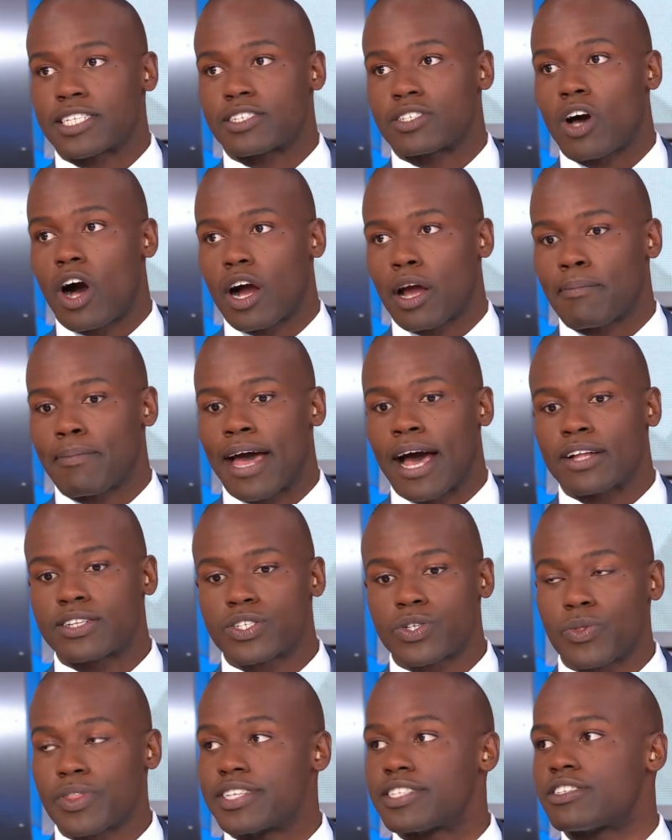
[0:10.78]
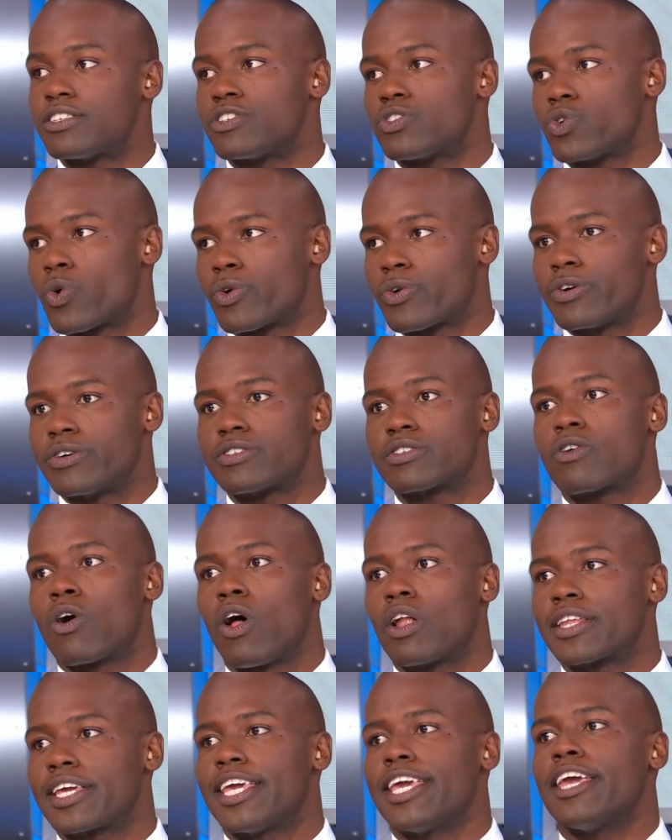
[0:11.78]
to talk about. So this disorder is
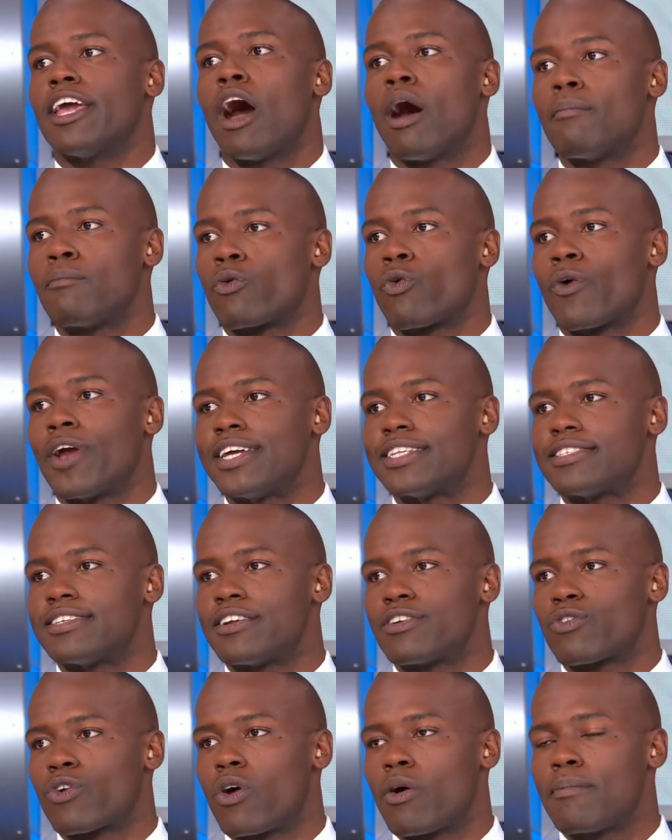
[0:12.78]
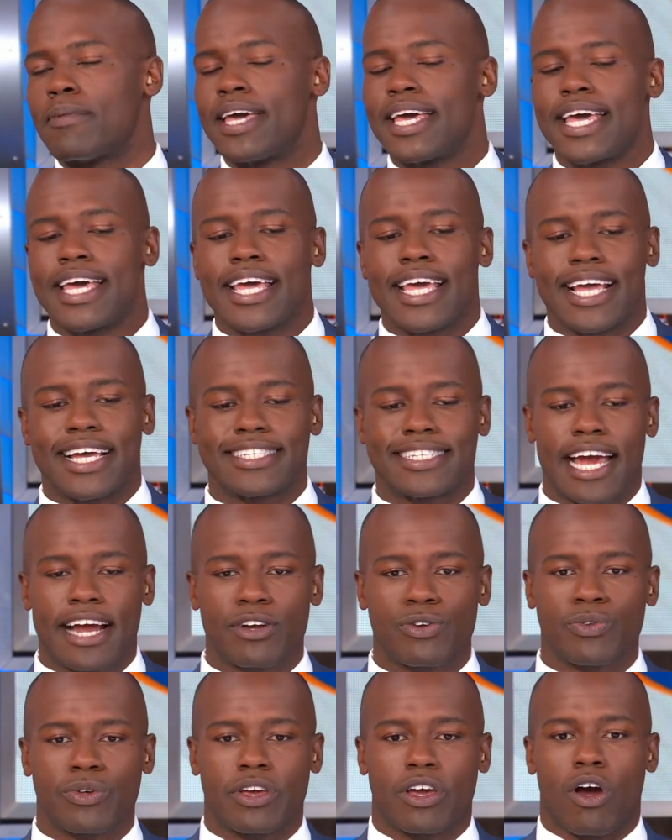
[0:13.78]
called Guillain-Barré syndrome. It's
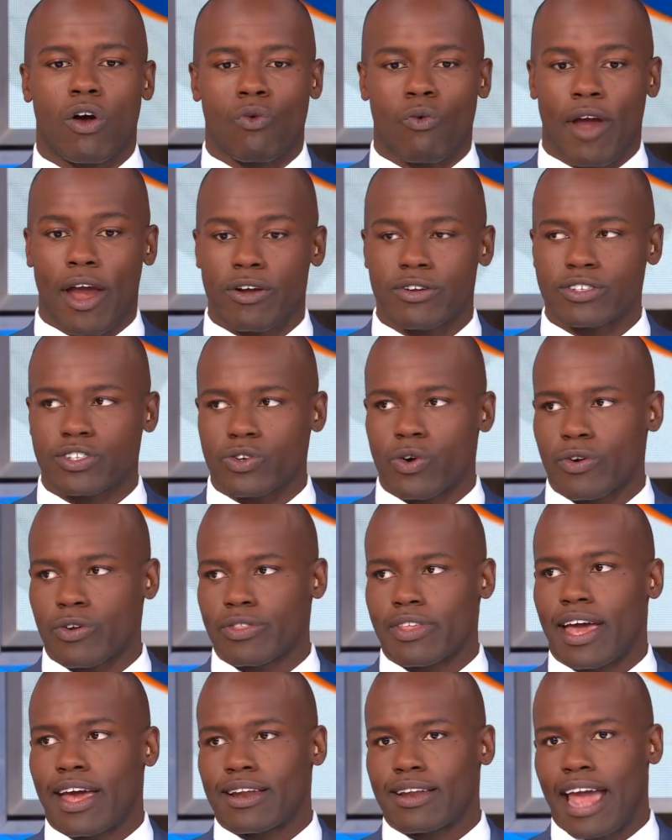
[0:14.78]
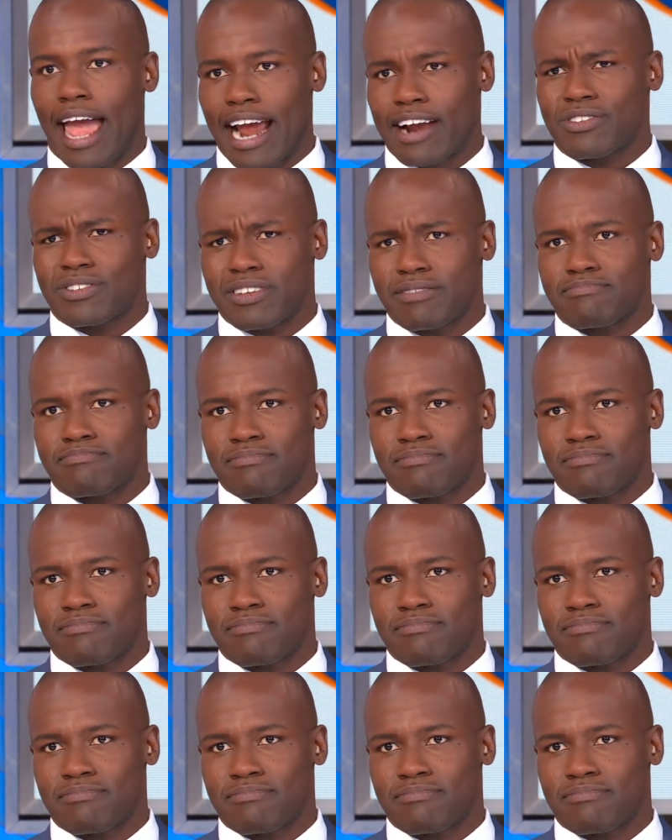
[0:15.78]
actually a rare disorder that actually,